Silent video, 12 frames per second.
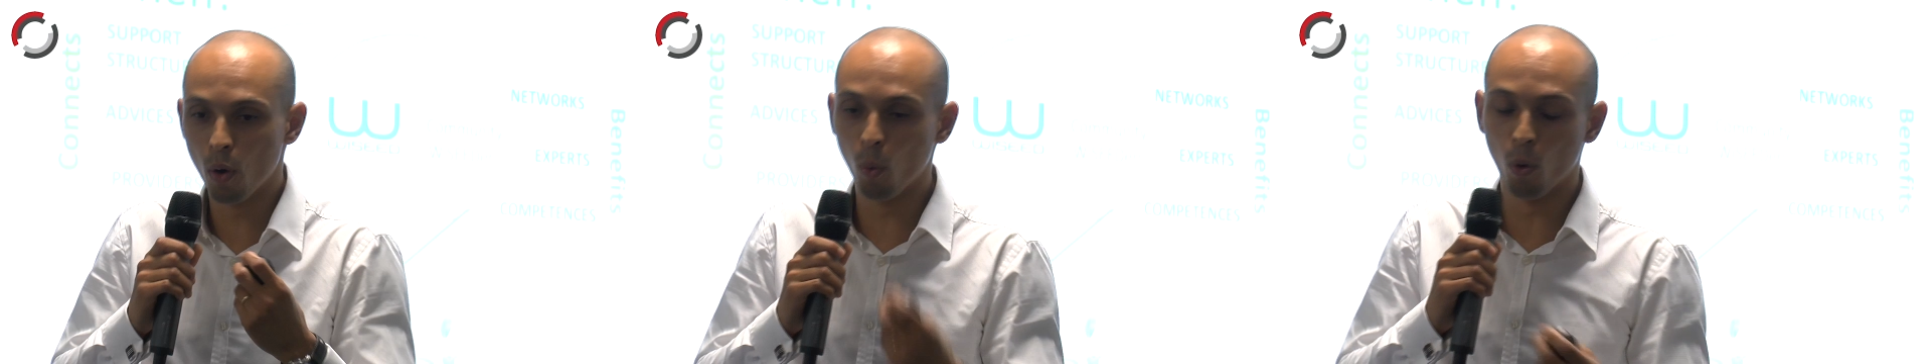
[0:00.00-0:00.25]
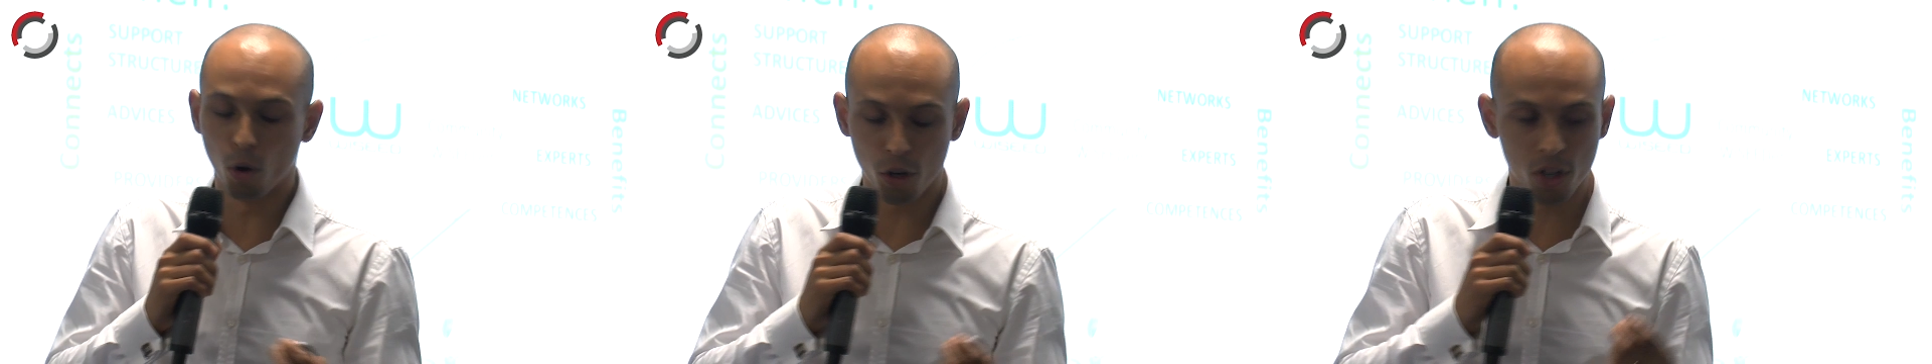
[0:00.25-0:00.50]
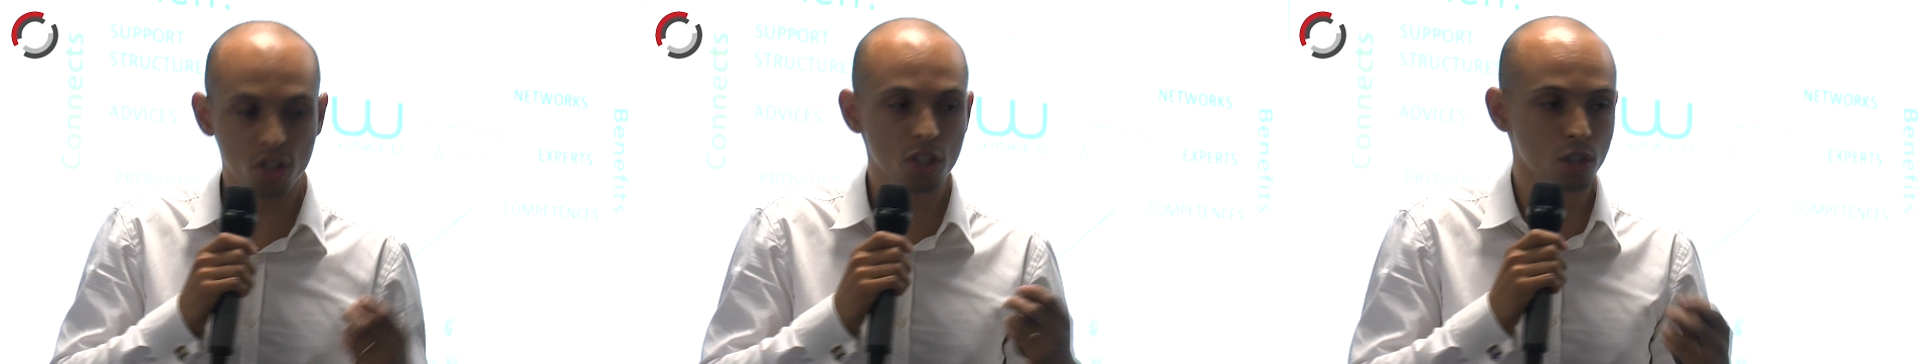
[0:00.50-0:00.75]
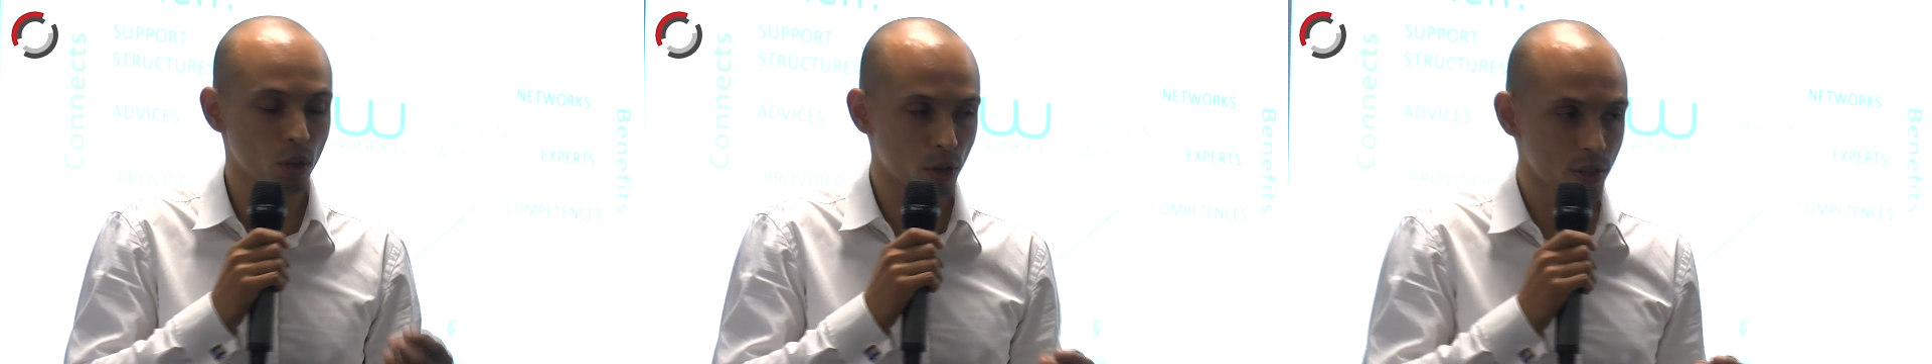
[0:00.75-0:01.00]
work
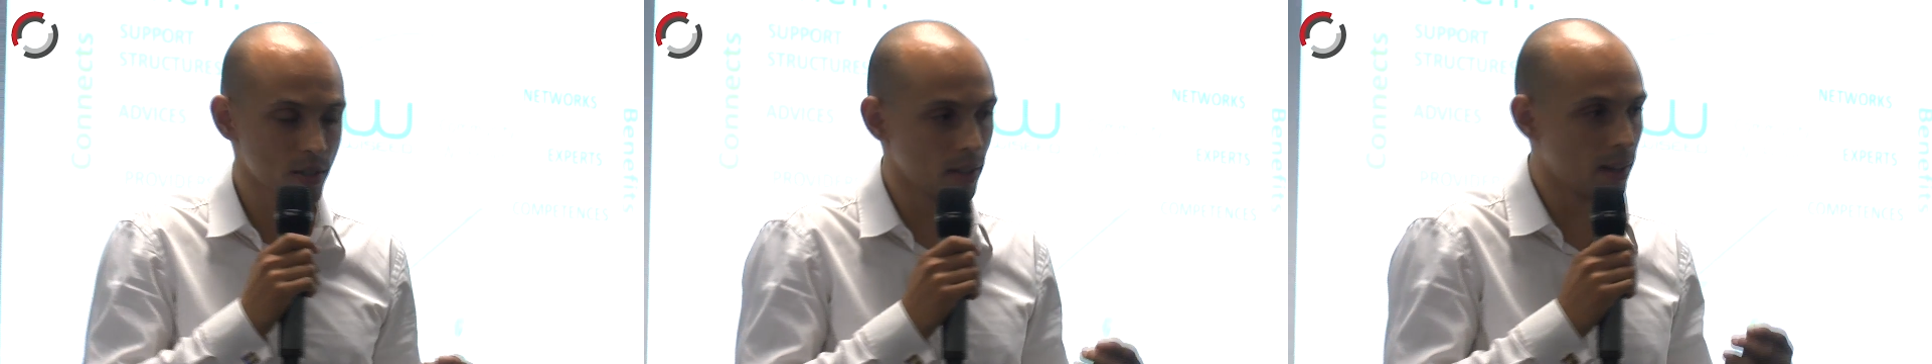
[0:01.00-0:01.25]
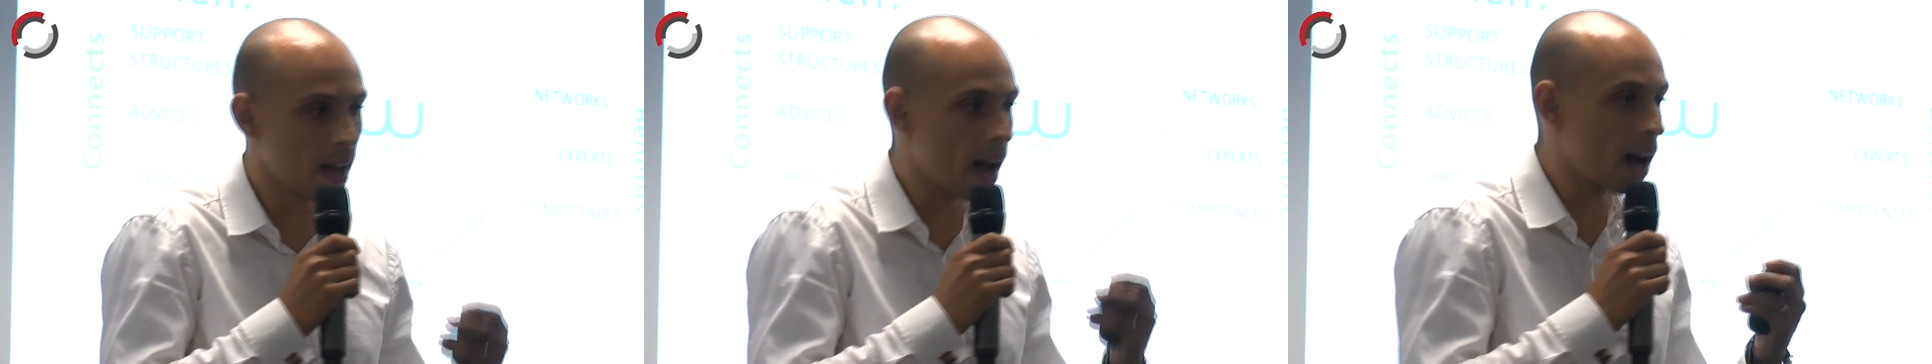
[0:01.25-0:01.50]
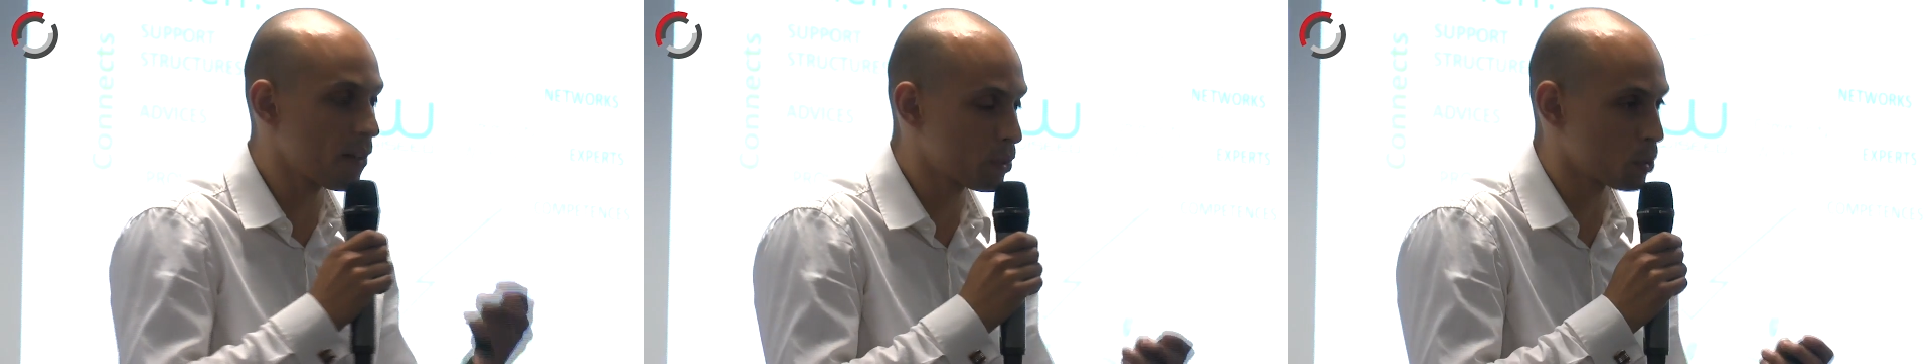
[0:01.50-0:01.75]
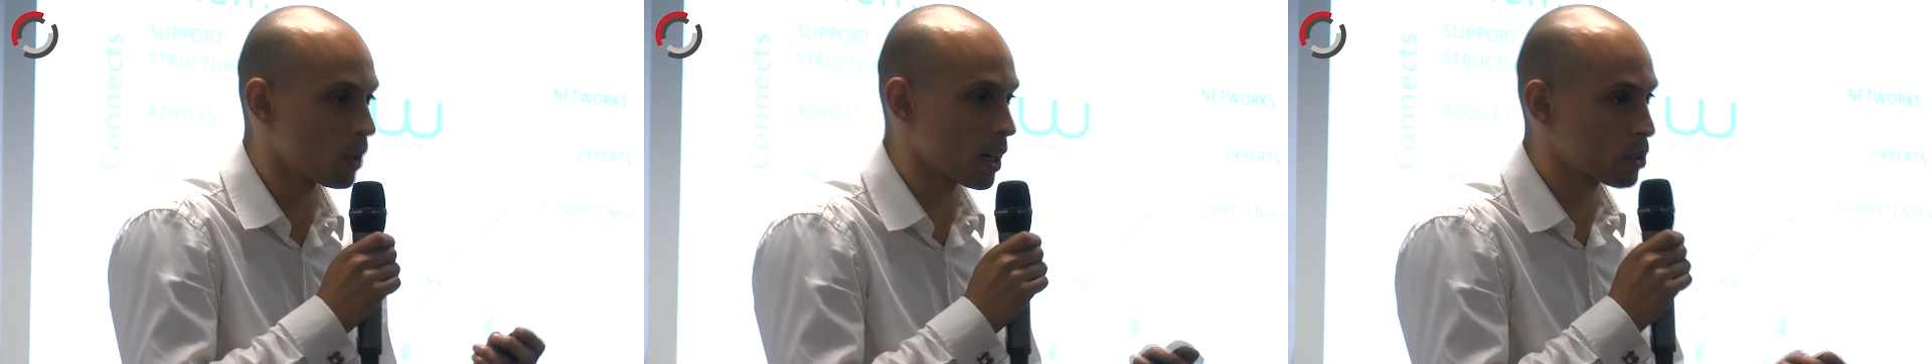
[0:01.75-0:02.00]
starts
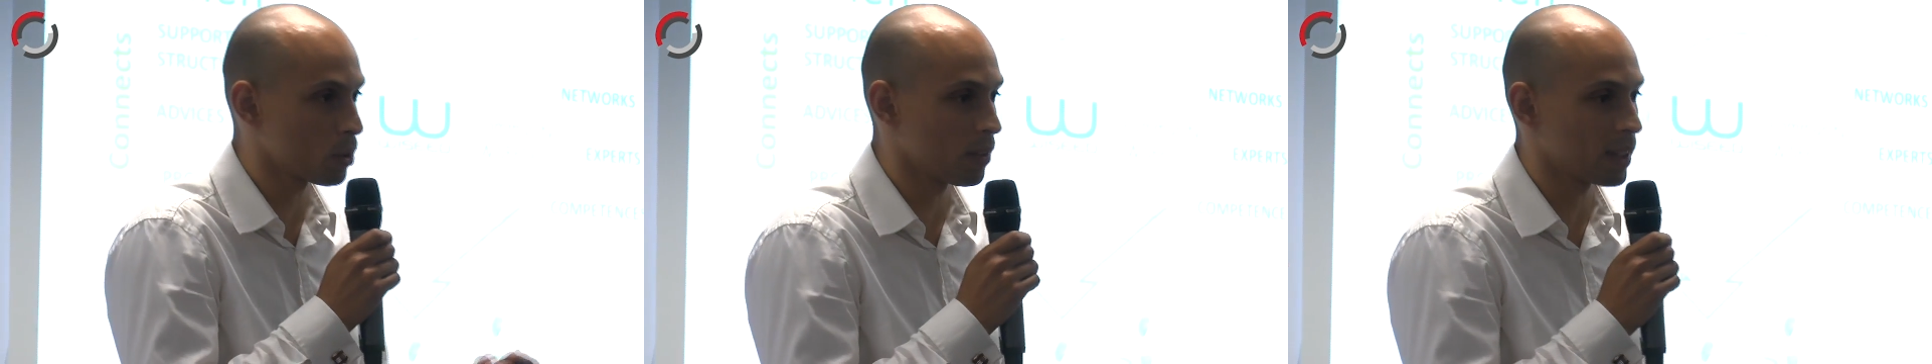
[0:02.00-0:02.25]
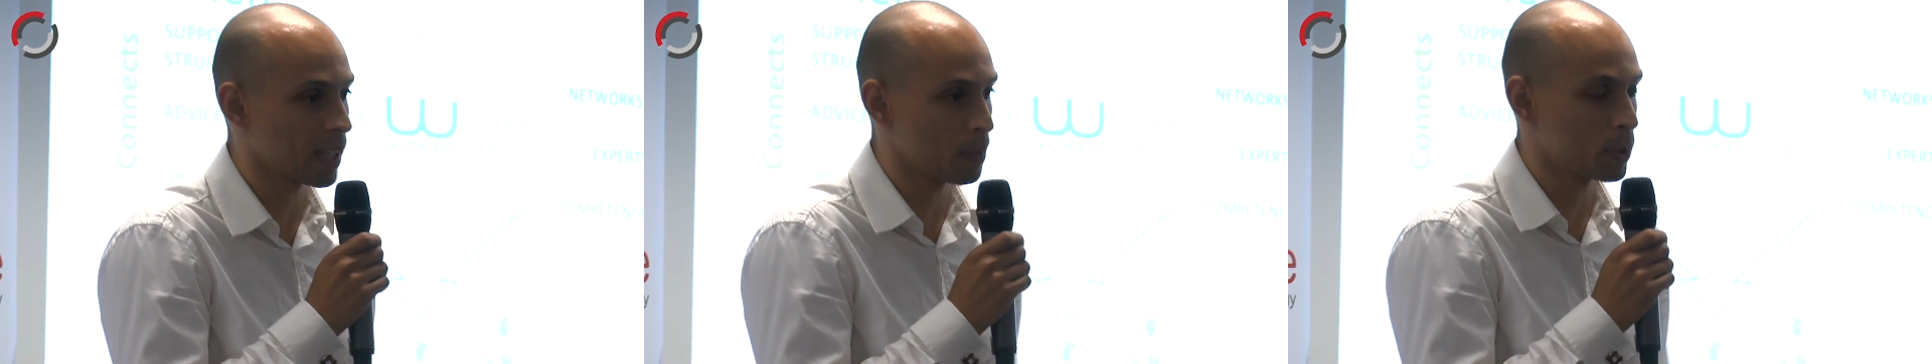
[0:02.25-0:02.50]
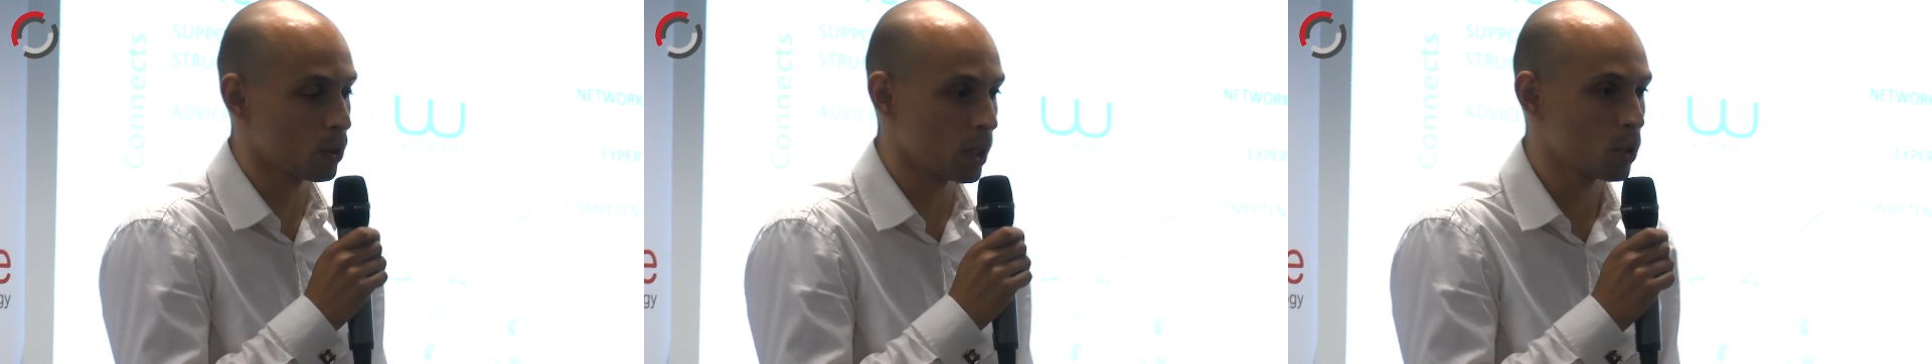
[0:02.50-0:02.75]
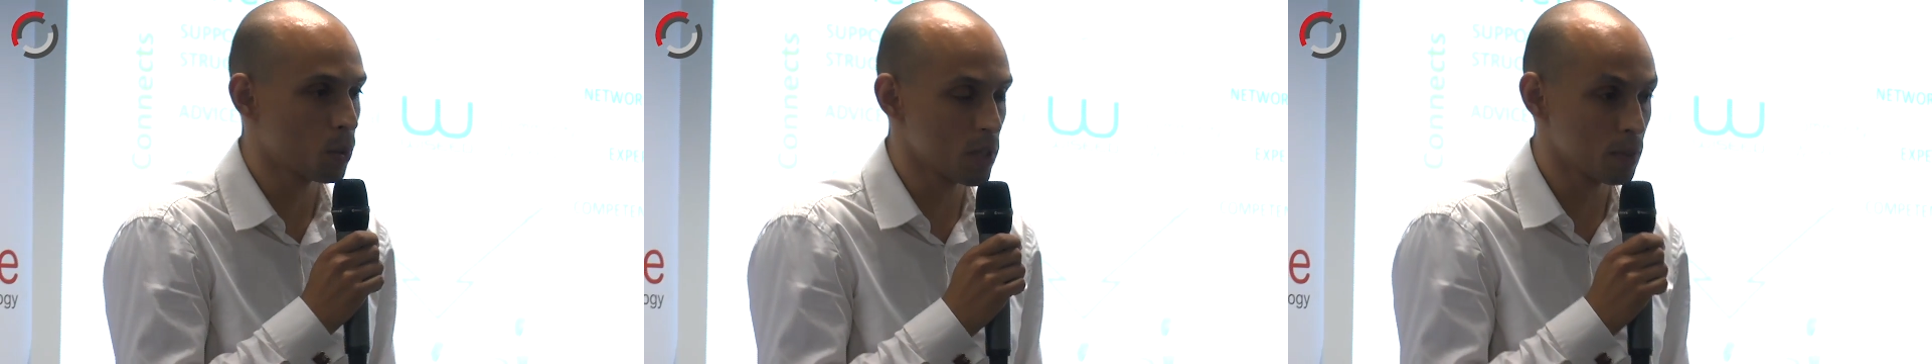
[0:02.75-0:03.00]
after actually that capital
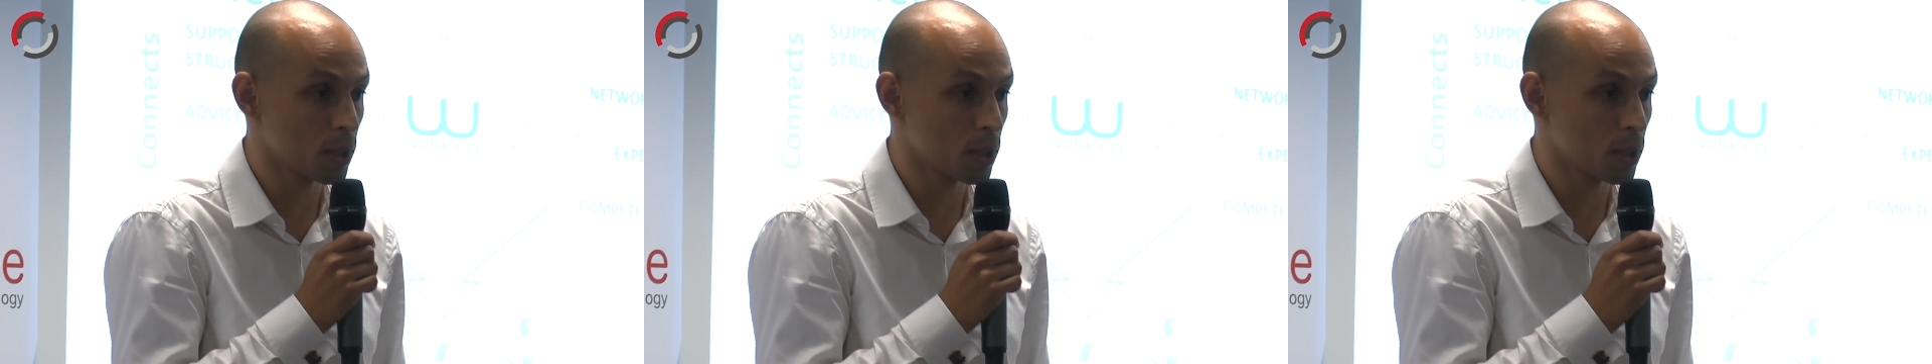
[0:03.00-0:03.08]
increase,